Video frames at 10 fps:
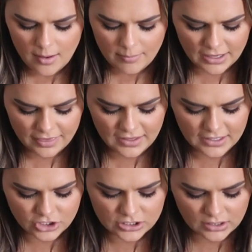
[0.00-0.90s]
but I think
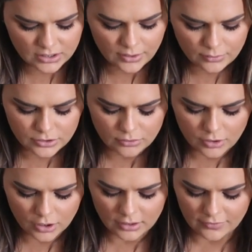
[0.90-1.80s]
it's just a little too
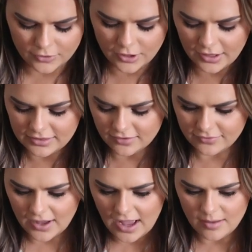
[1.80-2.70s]
girly for the
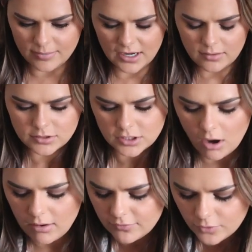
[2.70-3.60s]
vibe that I was
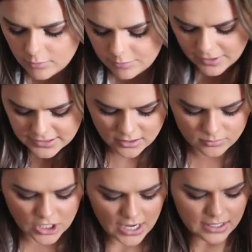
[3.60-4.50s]
going for with my
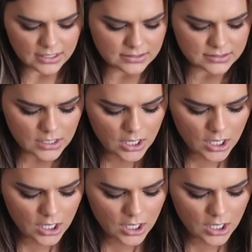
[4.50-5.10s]
denim jackets.